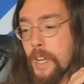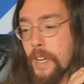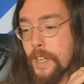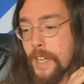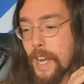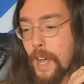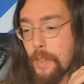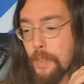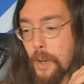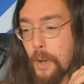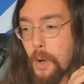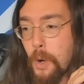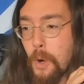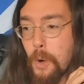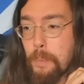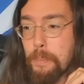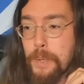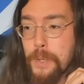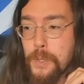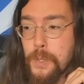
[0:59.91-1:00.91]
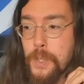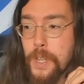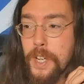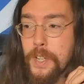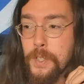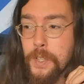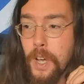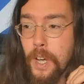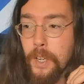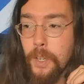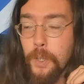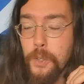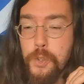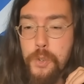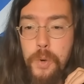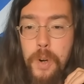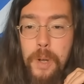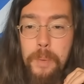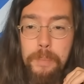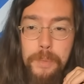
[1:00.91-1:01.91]
Now, the hope is that Donald
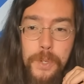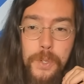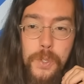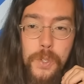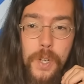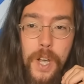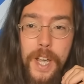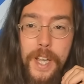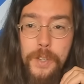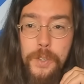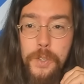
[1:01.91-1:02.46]
Trump decides